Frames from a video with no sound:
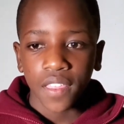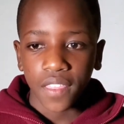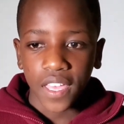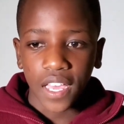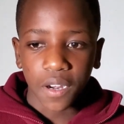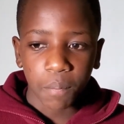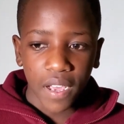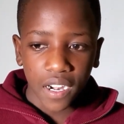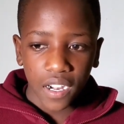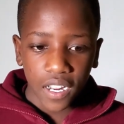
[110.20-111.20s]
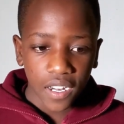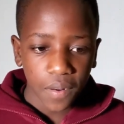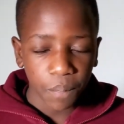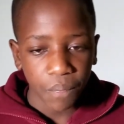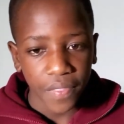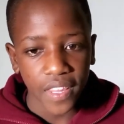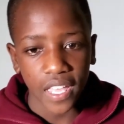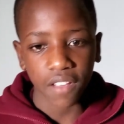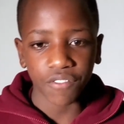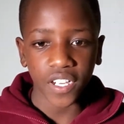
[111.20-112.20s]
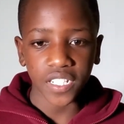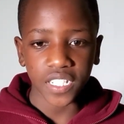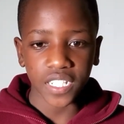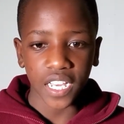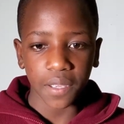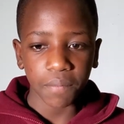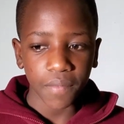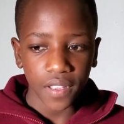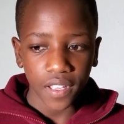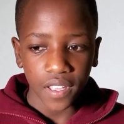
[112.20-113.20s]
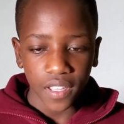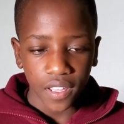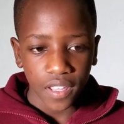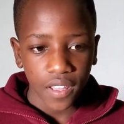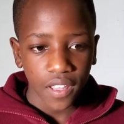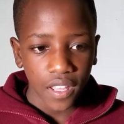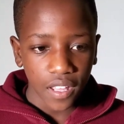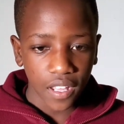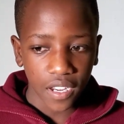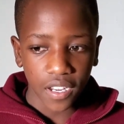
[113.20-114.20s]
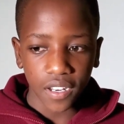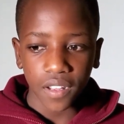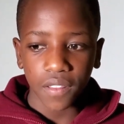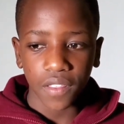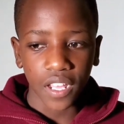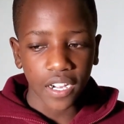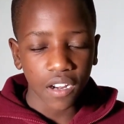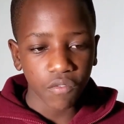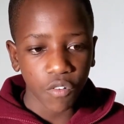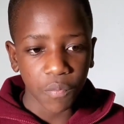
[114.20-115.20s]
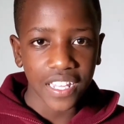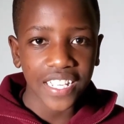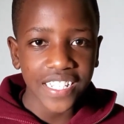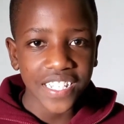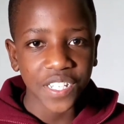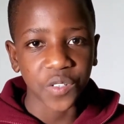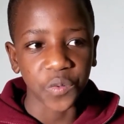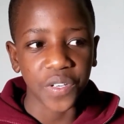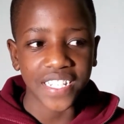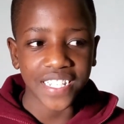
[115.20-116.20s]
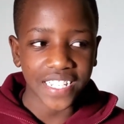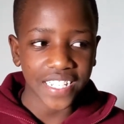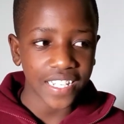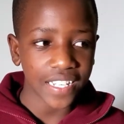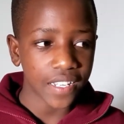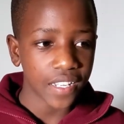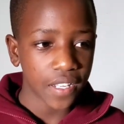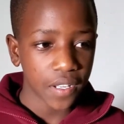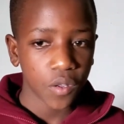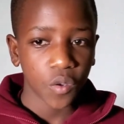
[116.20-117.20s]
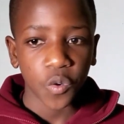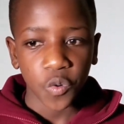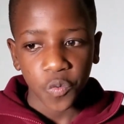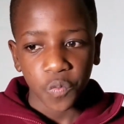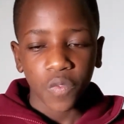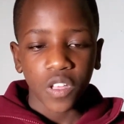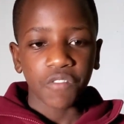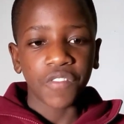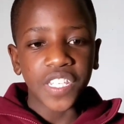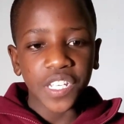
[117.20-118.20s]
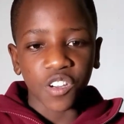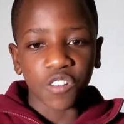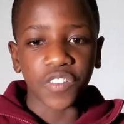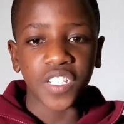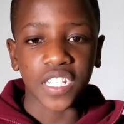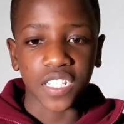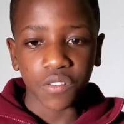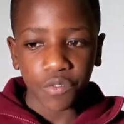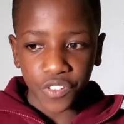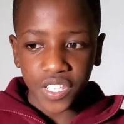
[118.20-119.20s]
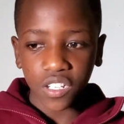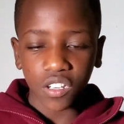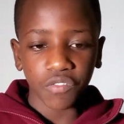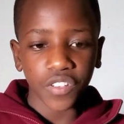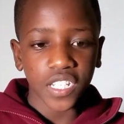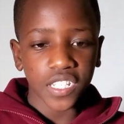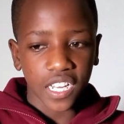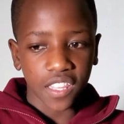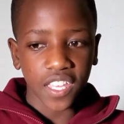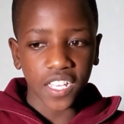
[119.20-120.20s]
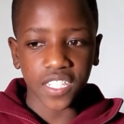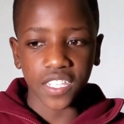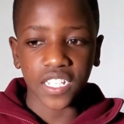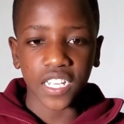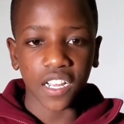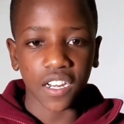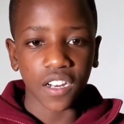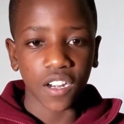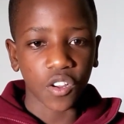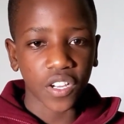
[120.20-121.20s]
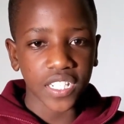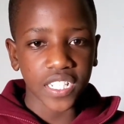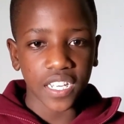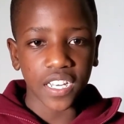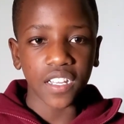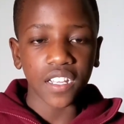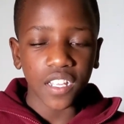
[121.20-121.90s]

They are parallel, they affect time, and they run from east to west. Physical features. Physical features are things that are located